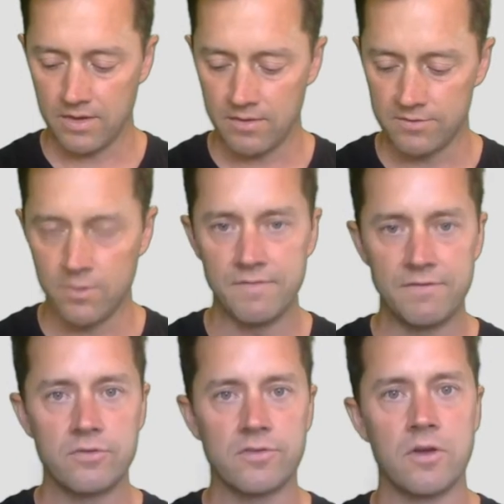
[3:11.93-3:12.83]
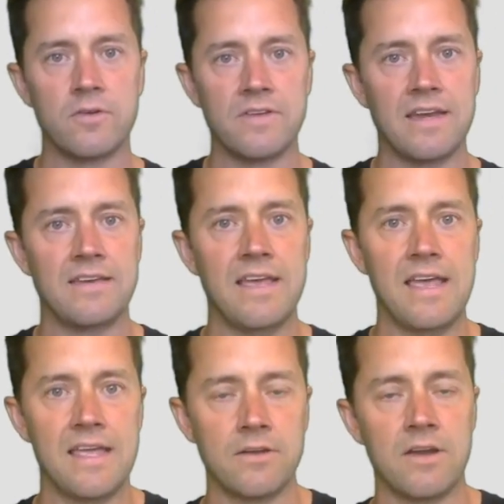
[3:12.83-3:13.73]
So if you just go
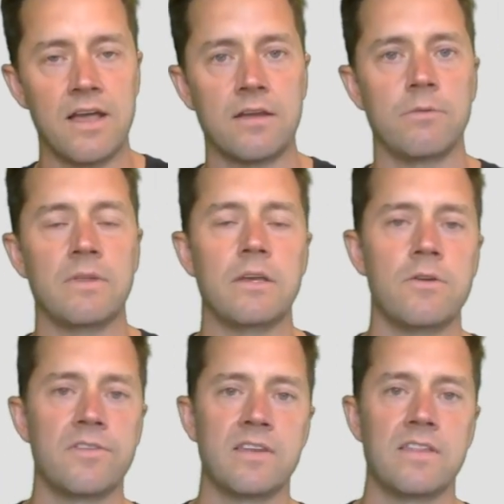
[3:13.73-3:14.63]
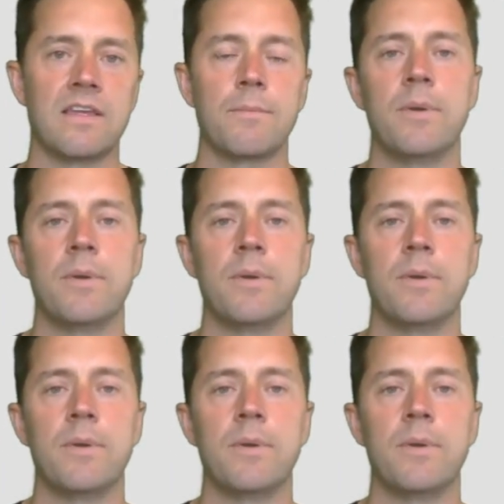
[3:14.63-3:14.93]
day-to-day, you're not going to really notice anything.